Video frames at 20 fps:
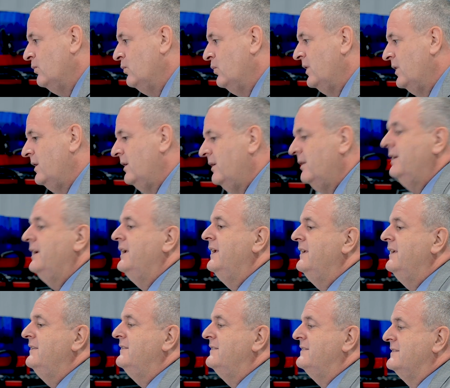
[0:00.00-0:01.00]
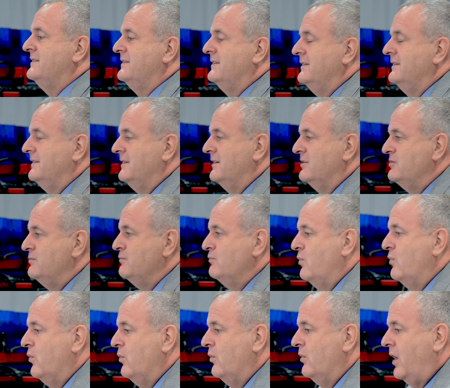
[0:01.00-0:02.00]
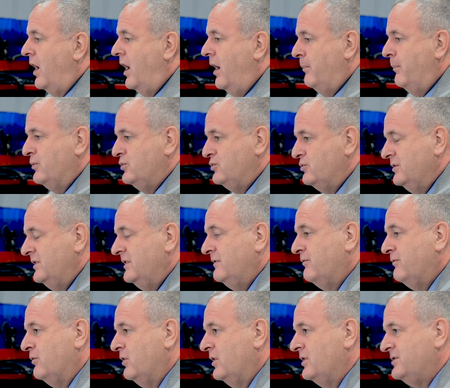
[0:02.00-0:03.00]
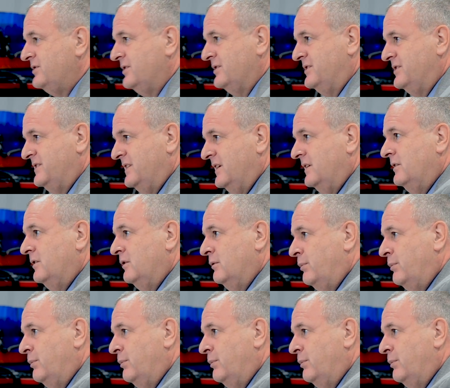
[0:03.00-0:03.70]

where there's more opportunity for us to sell our